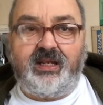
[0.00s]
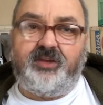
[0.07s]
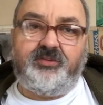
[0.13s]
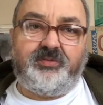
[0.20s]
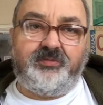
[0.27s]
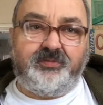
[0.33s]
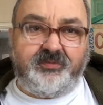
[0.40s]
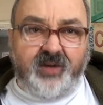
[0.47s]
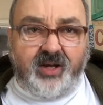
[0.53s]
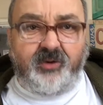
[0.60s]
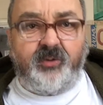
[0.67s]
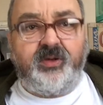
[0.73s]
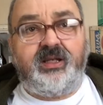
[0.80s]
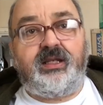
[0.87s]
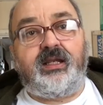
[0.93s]
It's a
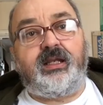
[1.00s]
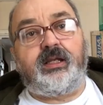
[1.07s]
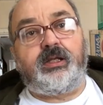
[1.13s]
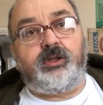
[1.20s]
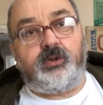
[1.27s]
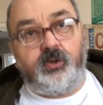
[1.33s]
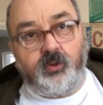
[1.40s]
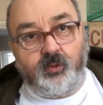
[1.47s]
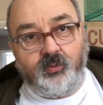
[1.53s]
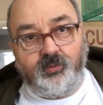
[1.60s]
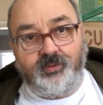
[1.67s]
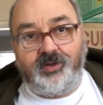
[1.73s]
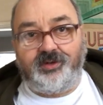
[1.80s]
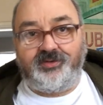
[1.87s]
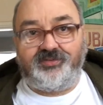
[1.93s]
very
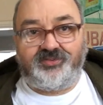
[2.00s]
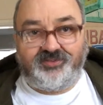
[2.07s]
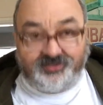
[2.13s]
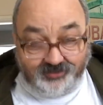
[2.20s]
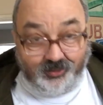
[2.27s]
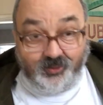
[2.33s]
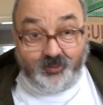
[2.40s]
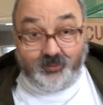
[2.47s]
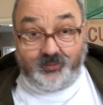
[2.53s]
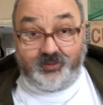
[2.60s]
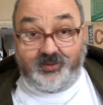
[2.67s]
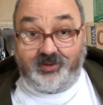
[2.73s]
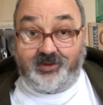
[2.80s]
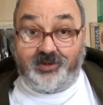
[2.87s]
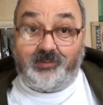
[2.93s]
long
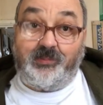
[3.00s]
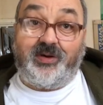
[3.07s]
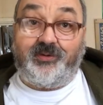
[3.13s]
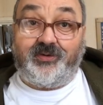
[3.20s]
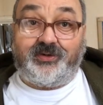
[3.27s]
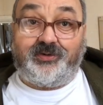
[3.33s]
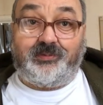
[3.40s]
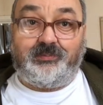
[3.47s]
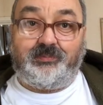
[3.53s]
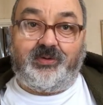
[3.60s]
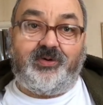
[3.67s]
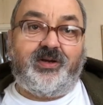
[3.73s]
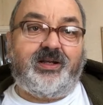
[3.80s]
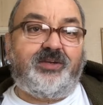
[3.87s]
song, American Pie.